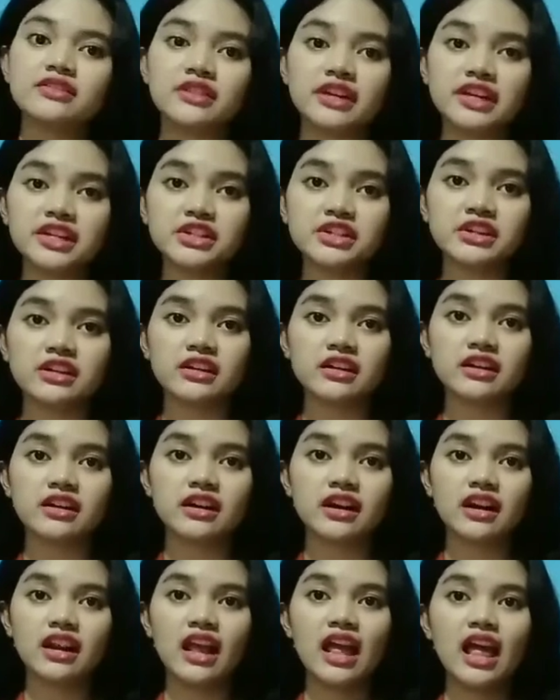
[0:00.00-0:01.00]
treasure
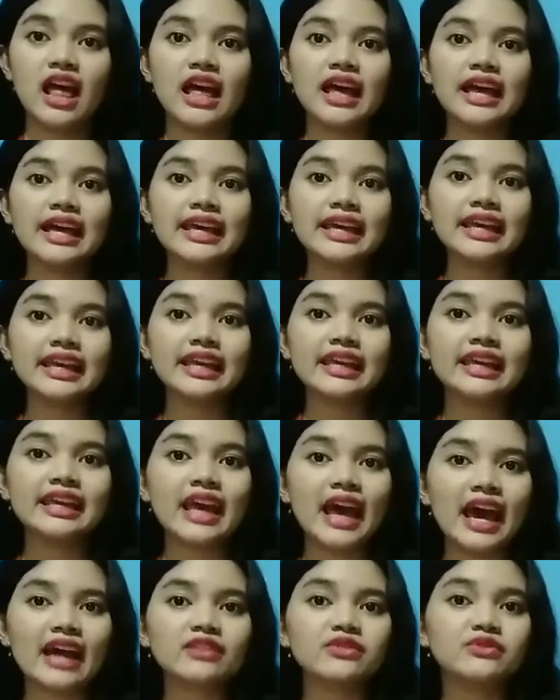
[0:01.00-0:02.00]

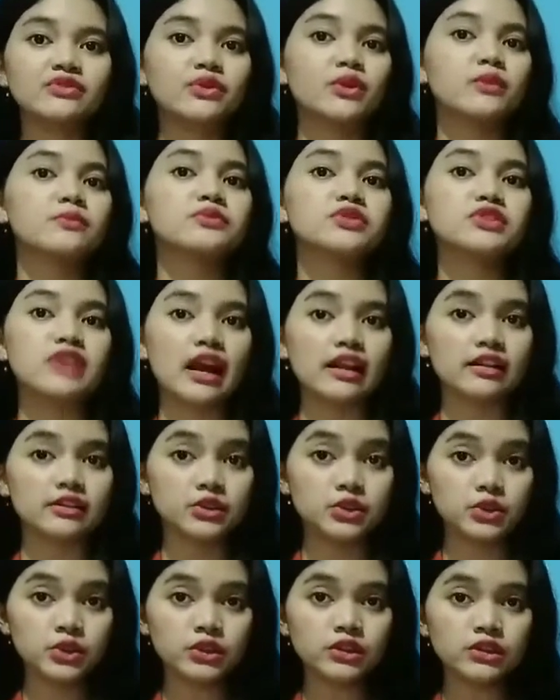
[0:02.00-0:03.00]
he had from
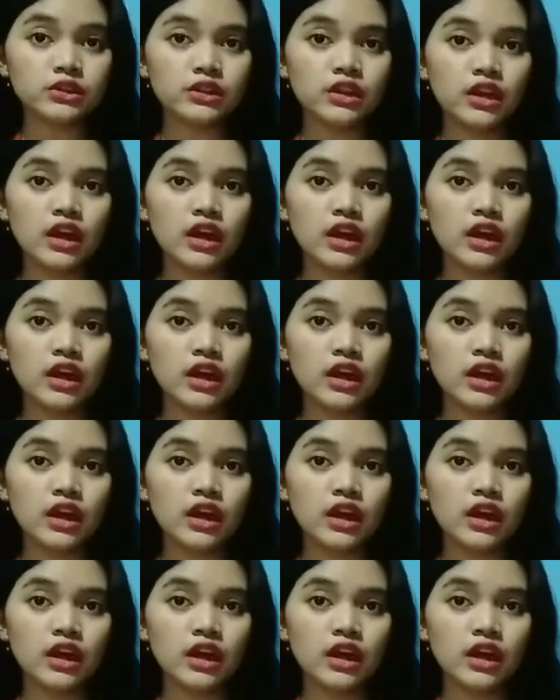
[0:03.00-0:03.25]
childhood